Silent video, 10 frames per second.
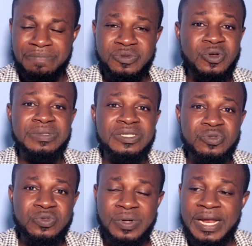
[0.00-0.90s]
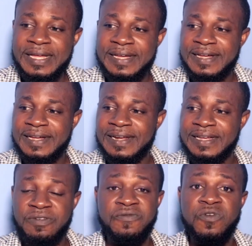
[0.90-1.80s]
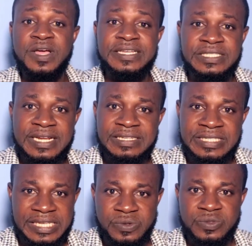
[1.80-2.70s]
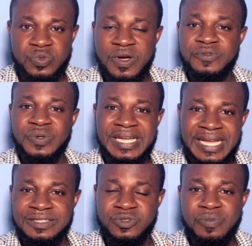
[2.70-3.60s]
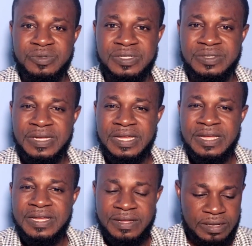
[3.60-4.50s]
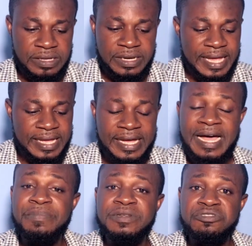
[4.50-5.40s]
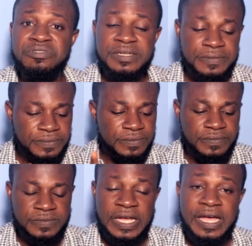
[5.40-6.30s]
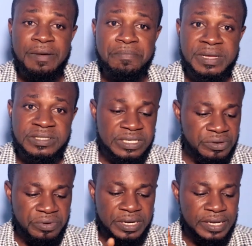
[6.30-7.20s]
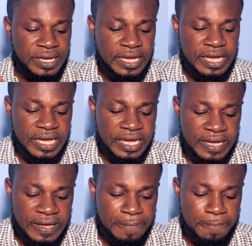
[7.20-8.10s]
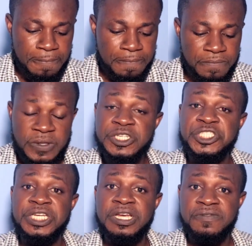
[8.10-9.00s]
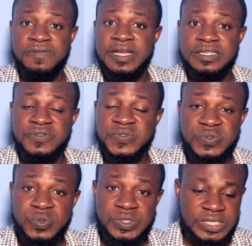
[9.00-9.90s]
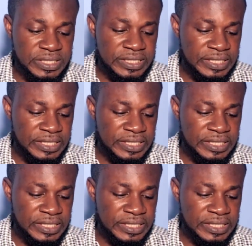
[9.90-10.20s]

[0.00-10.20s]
something to do, like vocational skills. You have to get something like a carpentry, masonry, a chef, like food,